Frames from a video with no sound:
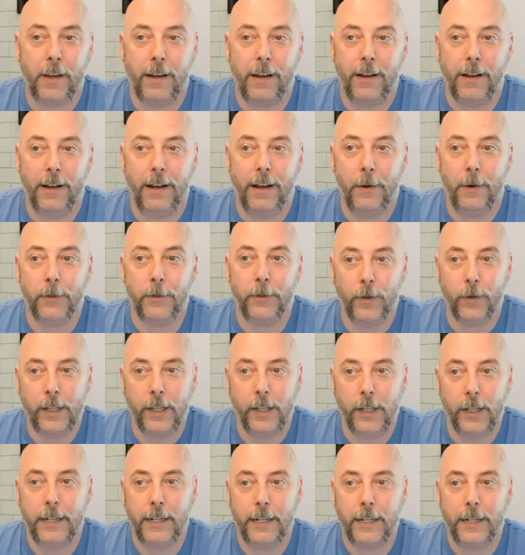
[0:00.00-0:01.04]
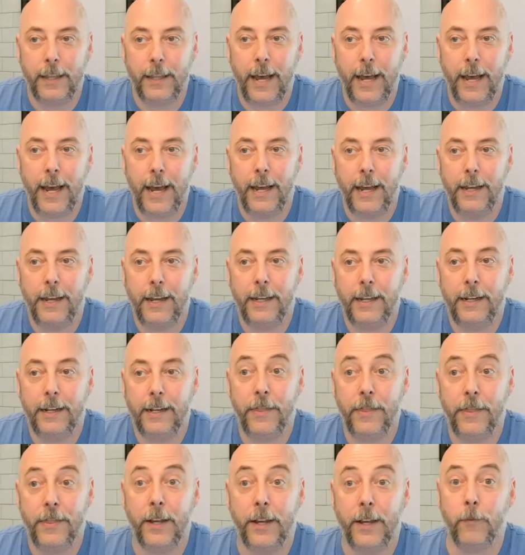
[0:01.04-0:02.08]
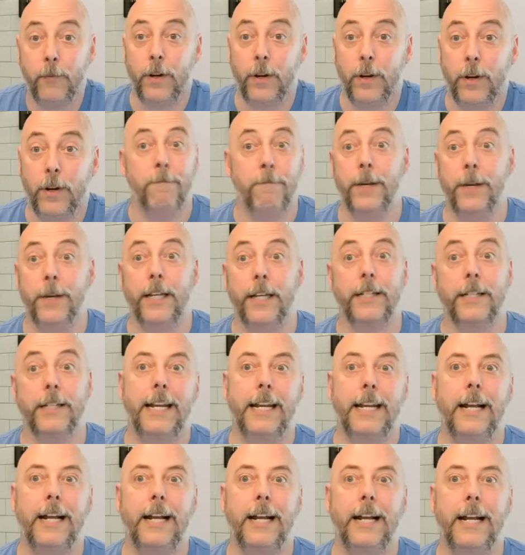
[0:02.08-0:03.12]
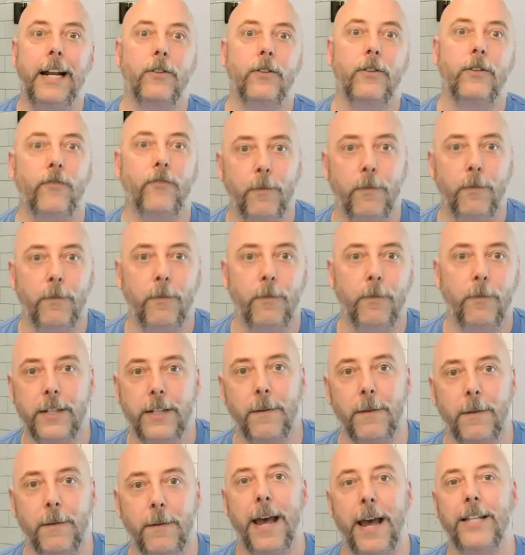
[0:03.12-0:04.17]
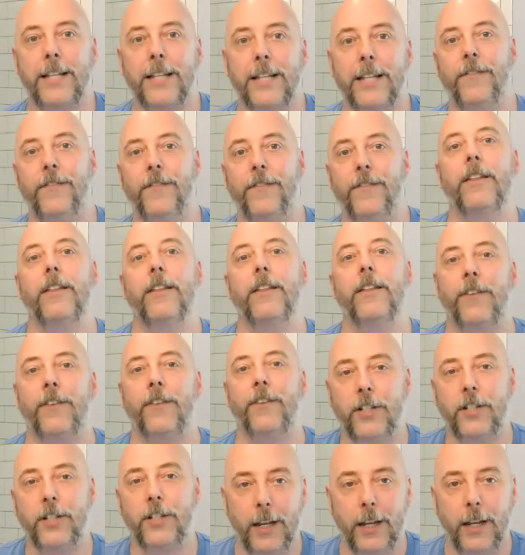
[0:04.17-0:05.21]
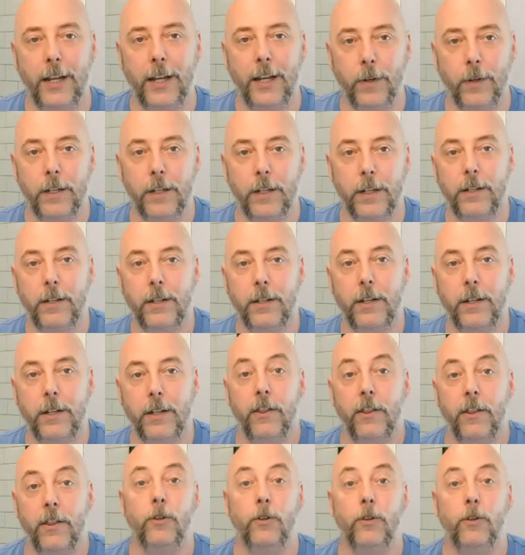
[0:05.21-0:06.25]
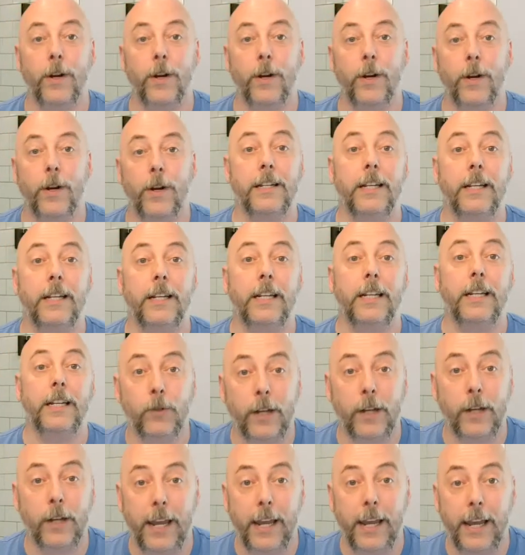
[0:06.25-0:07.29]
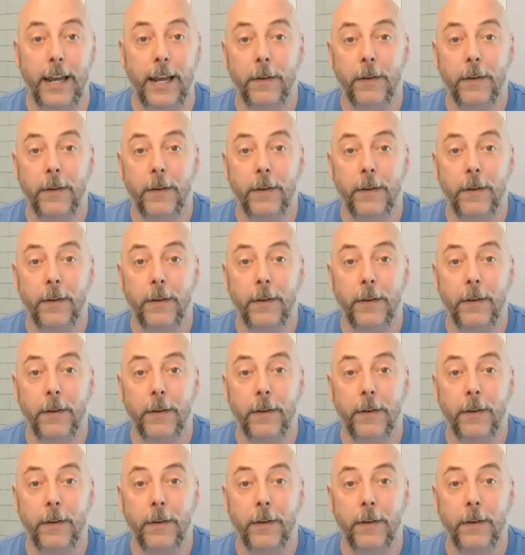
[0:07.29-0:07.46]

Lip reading: I was really into that. And I think one of the biggest standout titles for me as a massive fan of the franchise was the new Resident Evil game.